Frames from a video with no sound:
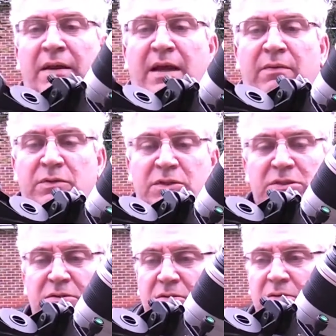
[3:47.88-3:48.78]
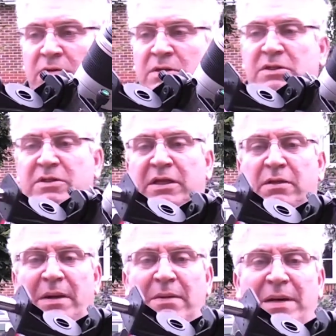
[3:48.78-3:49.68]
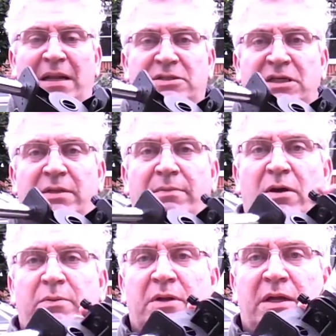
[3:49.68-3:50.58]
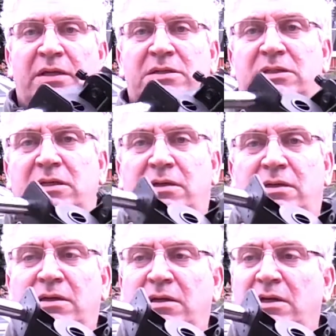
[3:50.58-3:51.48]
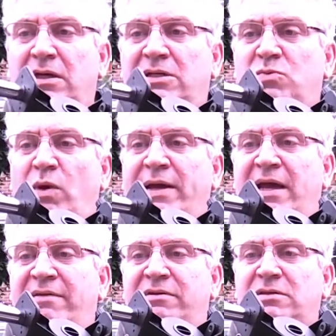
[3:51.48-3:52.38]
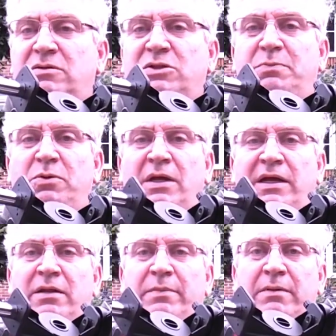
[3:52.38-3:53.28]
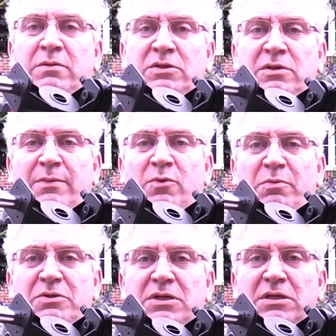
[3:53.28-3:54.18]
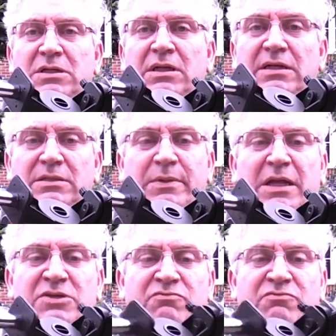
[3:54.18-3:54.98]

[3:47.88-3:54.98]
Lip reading: now just need to think about balancing. At the moment it's weight heavy, so I'll just pull that in a bit. We'll do that more precisely later, but that's